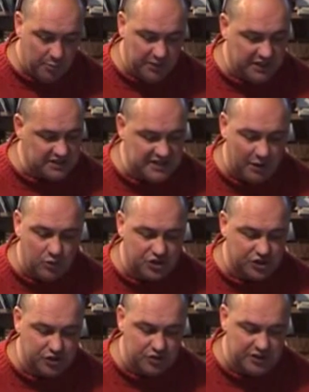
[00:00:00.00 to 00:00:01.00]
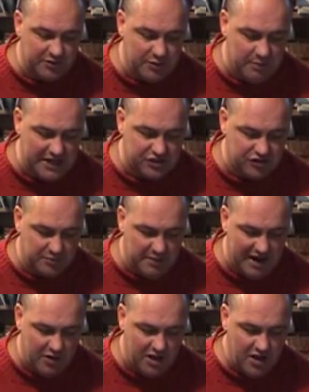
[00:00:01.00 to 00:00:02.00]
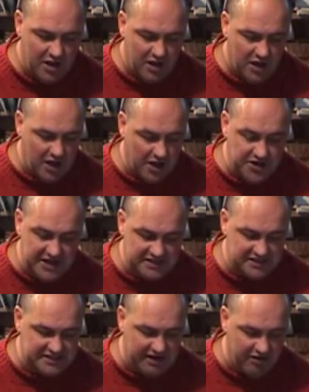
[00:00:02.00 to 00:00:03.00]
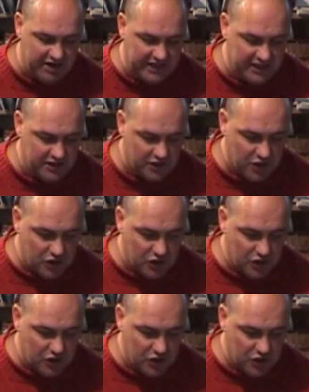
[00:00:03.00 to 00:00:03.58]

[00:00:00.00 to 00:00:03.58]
because that will just use up the battery power unnecessarily.